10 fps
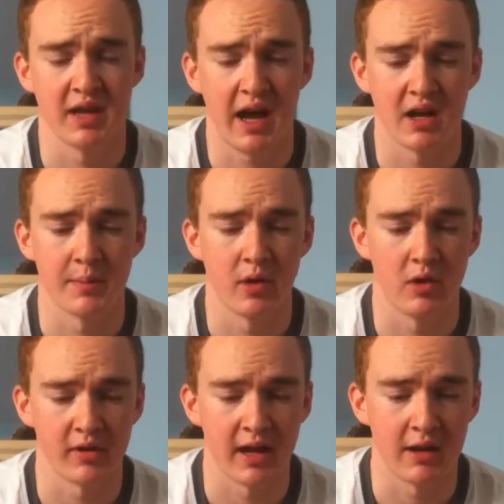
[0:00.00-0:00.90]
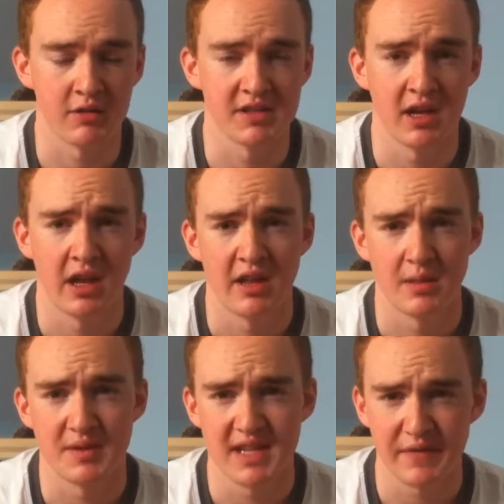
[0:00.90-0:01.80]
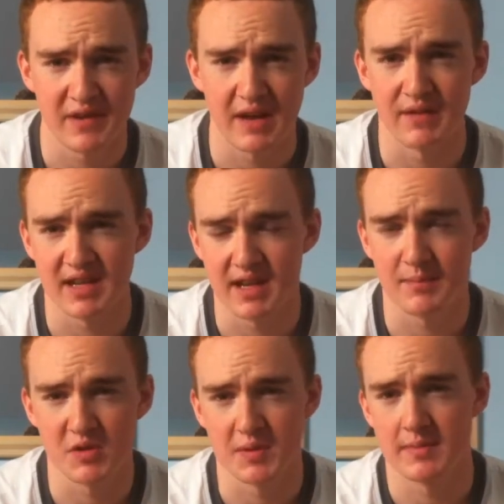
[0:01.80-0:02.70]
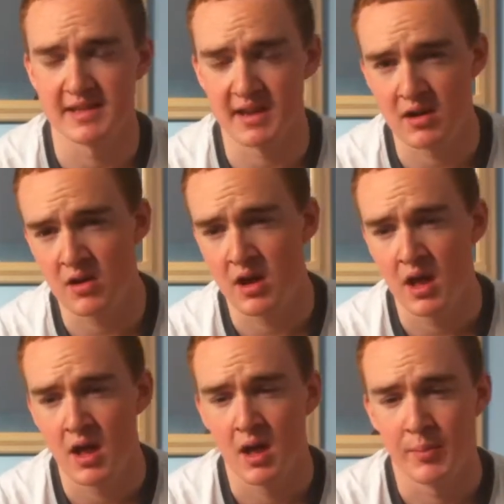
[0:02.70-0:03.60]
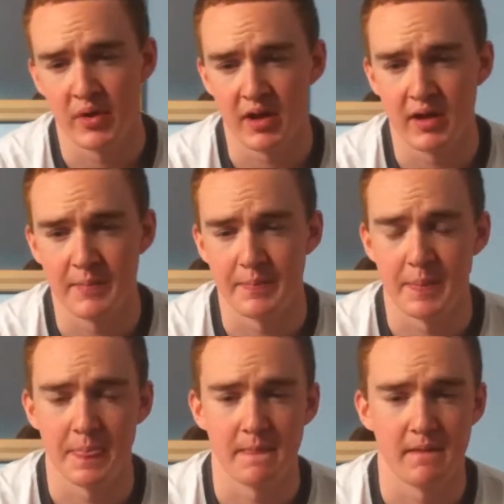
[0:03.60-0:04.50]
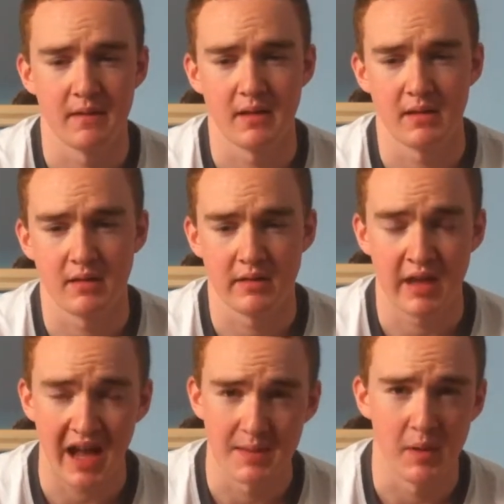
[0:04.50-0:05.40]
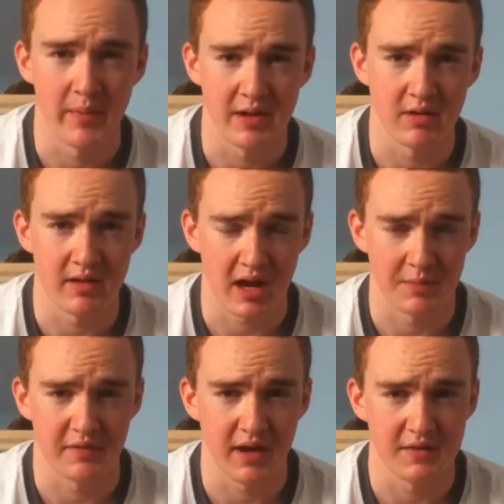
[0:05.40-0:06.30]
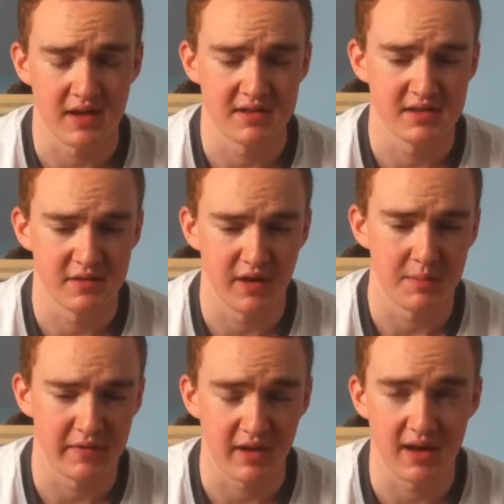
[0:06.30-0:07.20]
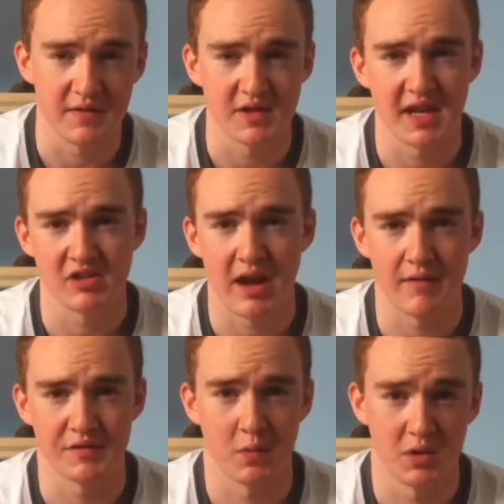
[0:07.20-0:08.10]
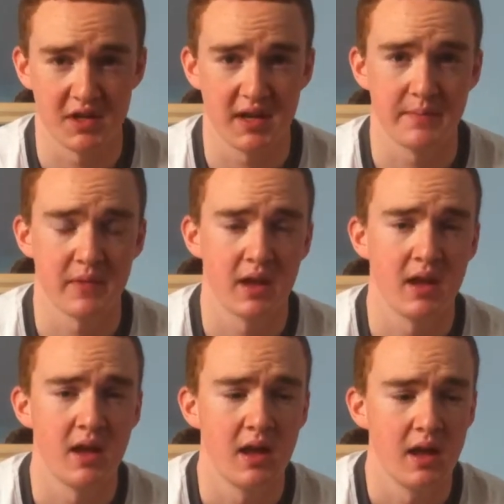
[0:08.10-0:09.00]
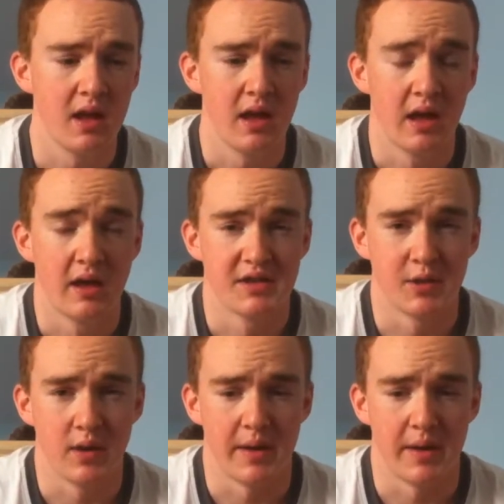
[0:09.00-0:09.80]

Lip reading: after you have that, you want to add up all your calories. It'll be different every day, most people's are. But you add them up anyway, add up the 5 days, divide by five to get your average for 1 day.